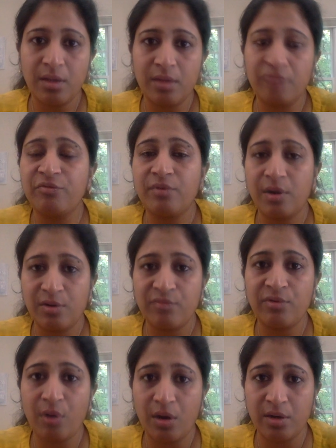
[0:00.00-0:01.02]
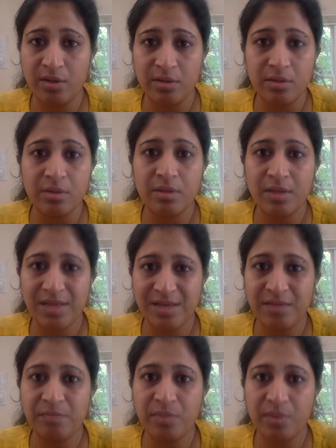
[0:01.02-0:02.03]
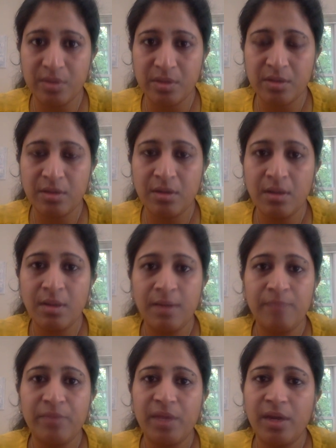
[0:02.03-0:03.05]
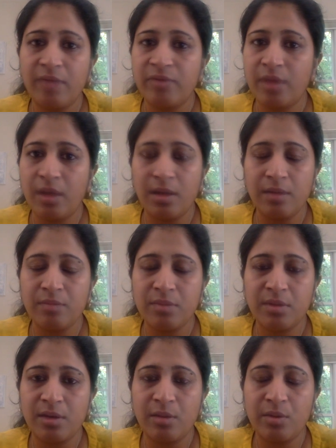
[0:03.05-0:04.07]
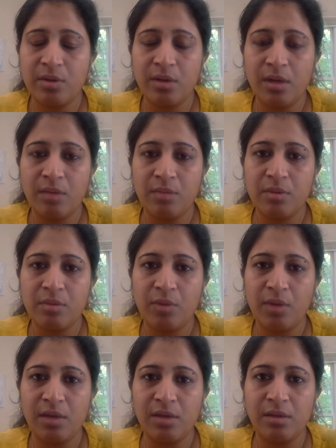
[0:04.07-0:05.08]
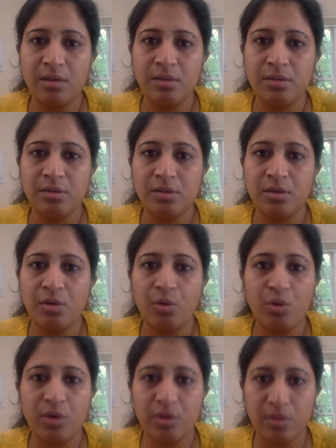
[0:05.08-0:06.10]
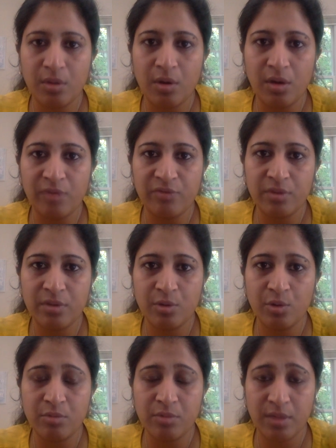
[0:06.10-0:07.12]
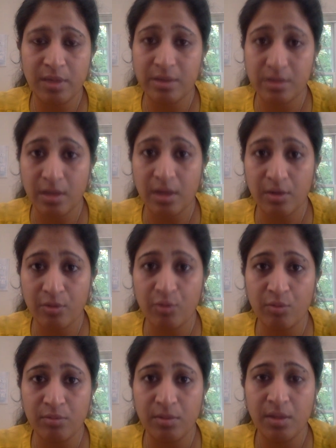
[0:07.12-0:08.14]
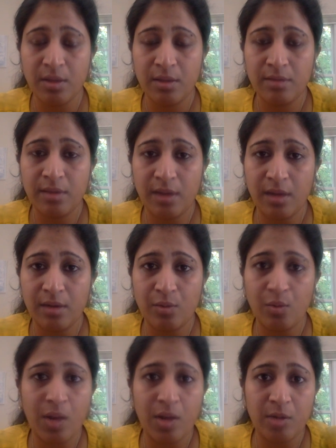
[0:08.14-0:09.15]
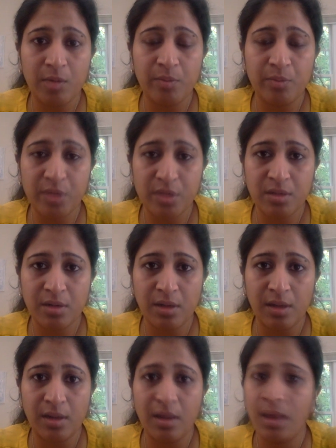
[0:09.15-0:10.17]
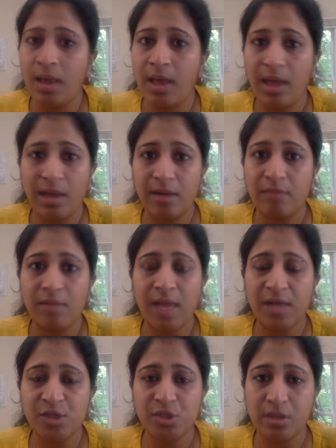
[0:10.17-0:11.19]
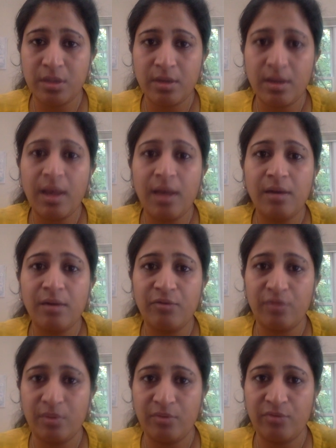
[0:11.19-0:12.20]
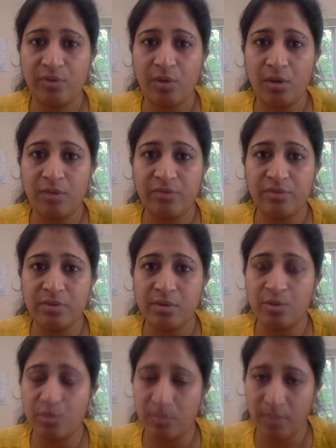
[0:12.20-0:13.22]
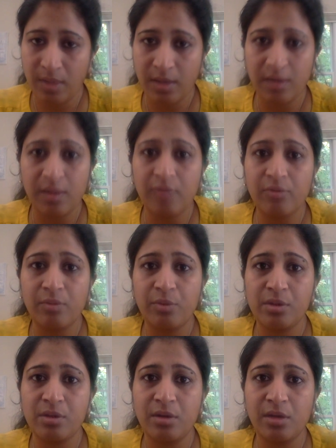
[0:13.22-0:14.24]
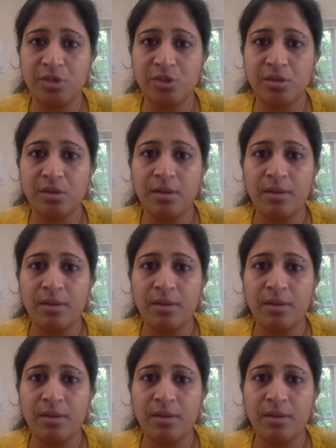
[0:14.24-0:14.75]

in front of an audience in person, there have been times when I go into the conference rooms, the exact room that I know I'll be presenting, and actually stand in front of the conference room and give the presentation.